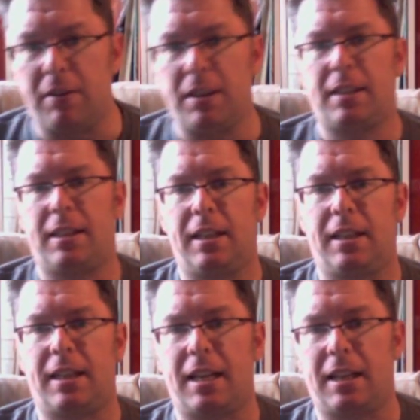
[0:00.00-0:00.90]
is
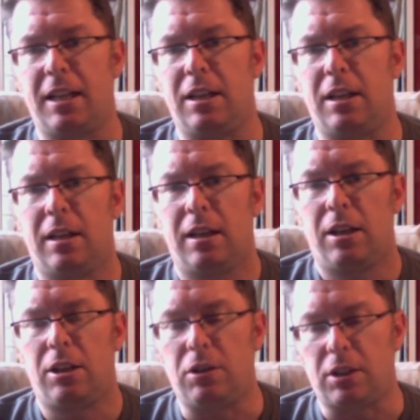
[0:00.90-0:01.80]
that then
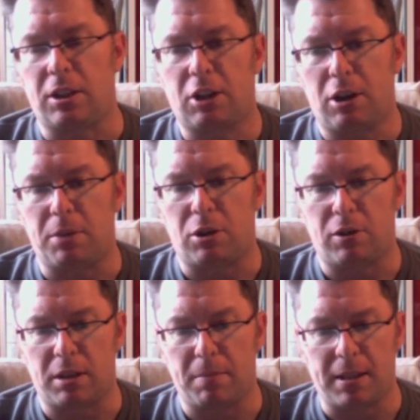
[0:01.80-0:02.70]
uses Skype to
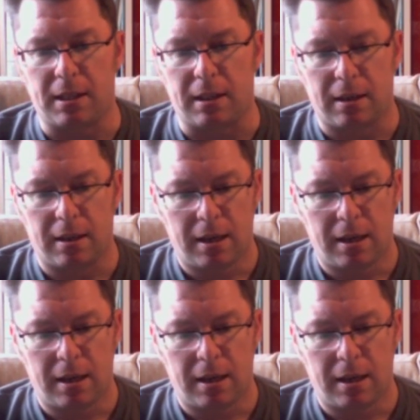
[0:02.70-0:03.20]
transmit it.